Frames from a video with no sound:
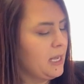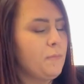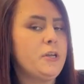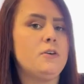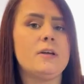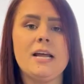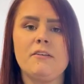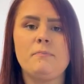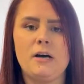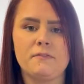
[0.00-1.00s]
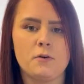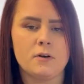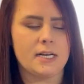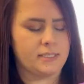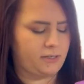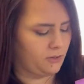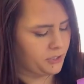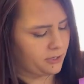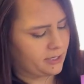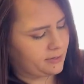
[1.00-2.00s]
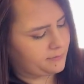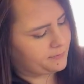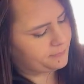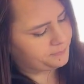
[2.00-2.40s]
But you can have popcorn as an alternative.